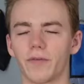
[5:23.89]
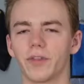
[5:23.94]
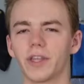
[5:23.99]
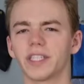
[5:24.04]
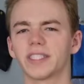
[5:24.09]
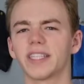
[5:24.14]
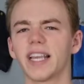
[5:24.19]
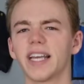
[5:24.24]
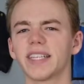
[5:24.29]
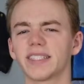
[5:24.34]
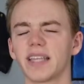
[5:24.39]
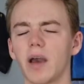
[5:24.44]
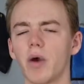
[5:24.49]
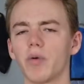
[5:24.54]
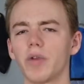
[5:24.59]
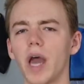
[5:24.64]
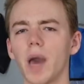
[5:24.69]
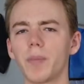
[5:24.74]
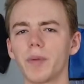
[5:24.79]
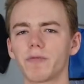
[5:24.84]
for this test, I
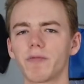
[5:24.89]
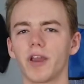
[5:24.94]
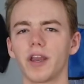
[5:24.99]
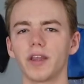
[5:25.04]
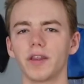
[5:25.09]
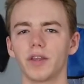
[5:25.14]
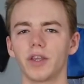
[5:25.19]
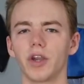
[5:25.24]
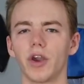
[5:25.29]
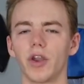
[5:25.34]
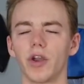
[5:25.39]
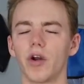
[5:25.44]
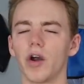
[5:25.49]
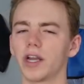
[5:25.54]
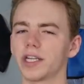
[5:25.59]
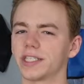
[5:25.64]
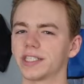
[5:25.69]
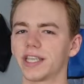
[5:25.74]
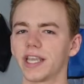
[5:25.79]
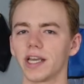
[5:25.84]
will not be rating the yo-yo
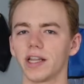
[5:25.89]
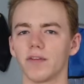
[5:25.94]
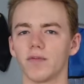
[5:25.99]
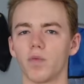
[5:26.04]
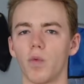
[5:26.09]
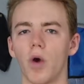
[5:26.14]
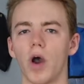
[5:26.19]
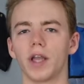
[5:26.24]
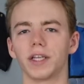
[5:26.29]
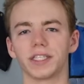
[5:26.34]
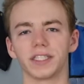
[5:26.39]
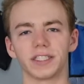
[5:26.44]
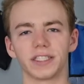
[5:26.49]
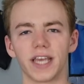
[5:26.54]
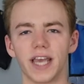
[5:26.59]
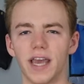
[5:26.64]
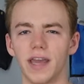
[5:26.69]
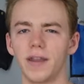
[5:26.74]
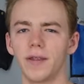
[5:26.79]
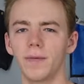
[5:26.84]
on a scale of 1 to
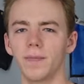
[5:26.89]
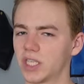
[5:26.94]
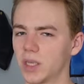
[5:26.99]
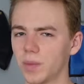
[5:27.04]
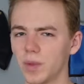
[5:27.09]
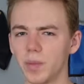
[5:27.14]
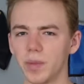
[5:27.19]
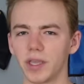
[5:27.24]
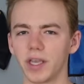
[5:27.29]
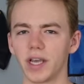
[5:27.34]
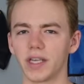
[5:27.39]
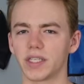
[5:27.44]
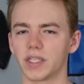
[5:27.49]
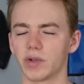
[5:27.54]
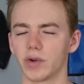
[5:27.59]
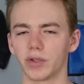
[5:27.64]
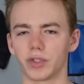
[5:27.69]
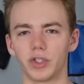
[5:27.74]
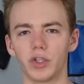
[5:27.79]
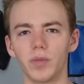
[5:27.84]
10, simply because
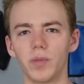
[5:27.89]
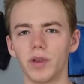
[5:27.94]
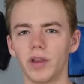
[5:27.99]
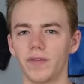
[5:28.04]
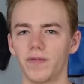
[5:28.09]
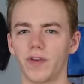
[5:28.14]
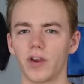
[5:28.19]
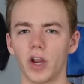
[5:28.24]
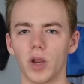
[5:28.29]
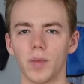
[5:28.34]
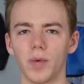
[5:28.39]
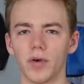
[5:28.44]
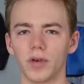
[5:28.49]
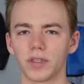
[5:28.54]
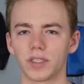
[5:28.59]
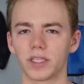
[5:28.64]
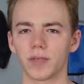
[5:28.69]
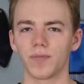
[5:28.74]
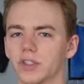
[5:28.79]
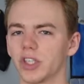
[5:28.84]
there are too many
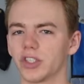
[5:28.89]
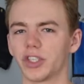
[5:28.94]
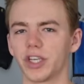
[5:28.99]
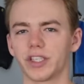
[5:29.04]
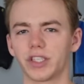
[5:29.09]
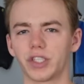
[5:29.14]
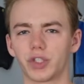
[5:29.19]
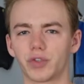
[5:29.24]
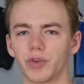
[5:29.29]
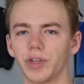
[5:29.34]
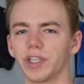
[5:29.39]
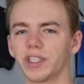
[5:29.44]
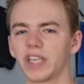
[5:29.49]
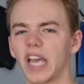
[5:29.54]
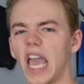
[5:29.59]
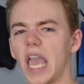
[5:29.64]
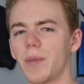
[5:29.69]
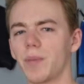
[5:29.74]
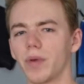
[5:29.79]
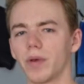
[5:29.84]
variables, such as string
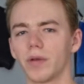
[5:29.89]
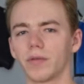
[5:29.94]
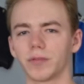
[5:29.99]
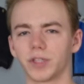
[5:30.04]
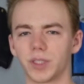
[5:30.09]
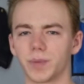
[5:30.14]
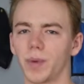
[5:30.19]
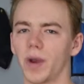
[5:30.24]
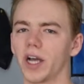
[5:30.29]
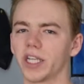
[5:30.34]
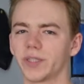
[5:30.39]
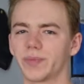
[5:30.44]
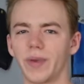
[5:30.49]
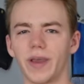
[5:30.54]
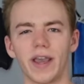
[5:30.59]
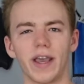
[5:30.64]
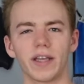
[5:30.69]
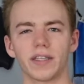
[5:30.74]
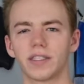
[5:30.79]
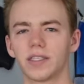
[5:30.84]
type, response
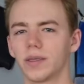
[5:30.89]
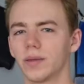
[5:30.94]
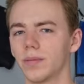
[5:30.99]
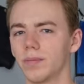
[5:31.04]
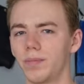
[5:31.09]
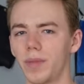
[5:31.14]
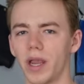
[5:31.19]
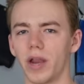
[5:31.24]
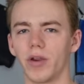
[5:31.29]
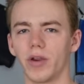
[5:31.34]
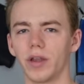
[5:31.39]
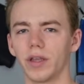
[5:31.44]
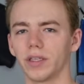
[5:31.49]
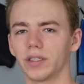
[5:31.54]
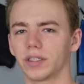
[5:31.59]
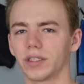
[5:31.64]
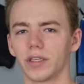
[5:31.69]
pads, bearings,